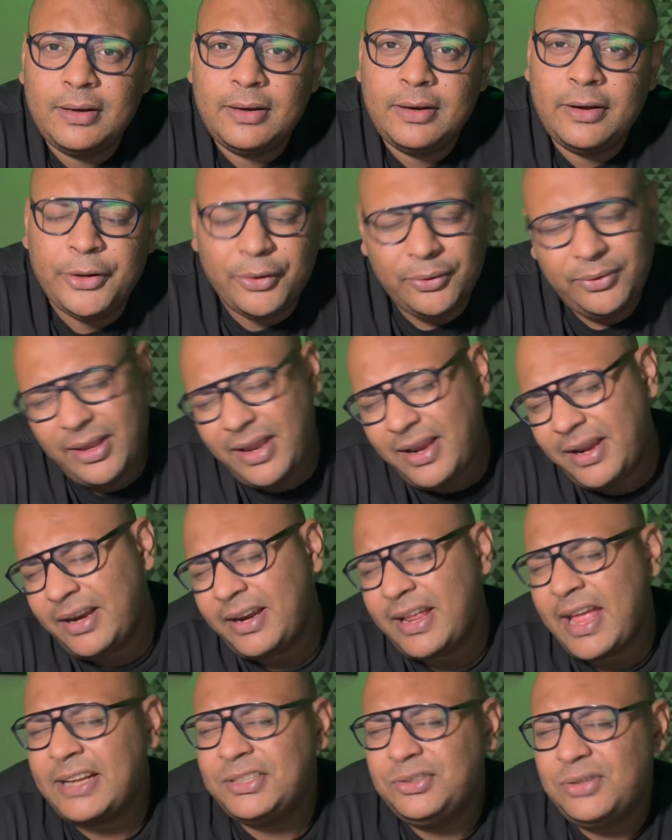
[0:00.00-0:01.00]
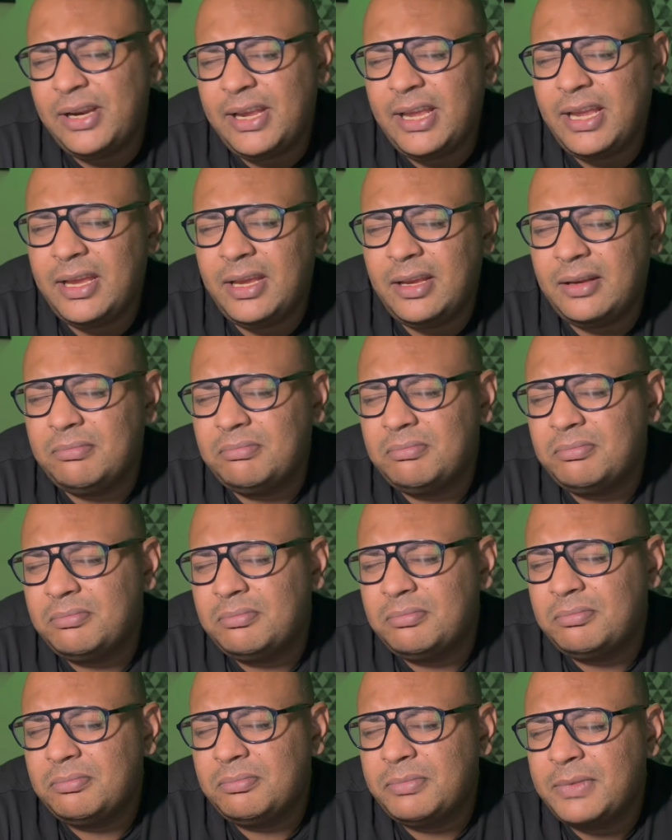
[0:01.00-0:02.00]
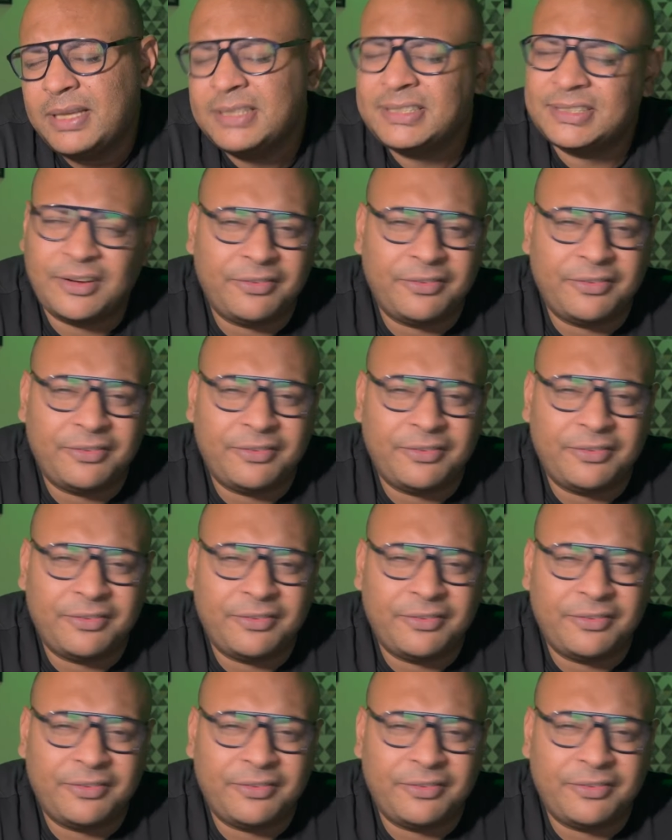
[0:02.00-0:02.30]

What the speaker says: Do you think it actually is